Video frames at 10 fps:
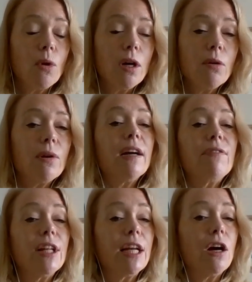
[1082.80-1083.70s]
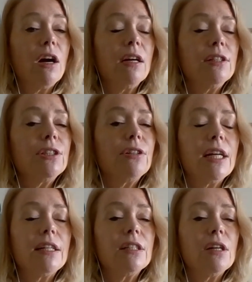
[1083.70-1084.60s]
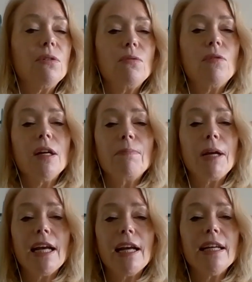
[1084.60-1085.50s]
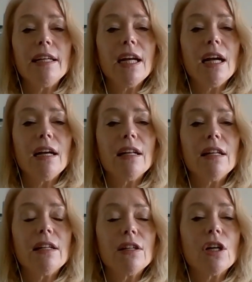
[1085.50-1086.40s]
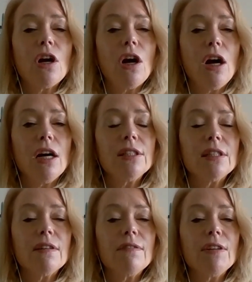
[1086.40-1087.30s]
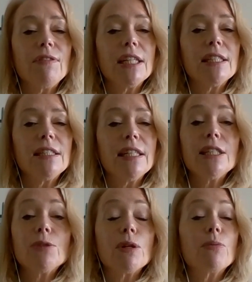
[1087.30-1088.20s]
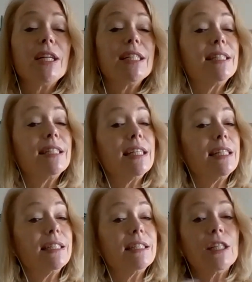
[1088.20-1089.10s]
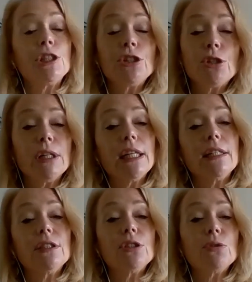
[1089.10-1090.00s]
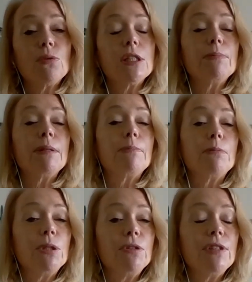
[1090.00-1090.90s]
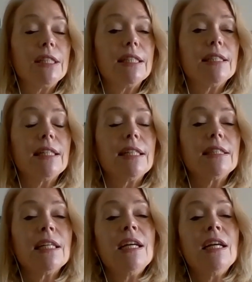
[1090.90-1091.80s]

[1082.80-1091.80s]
work wherever they are, so they don't want to pay uh, the cost of living in cities where we had seen such a trend towards people moving to cities.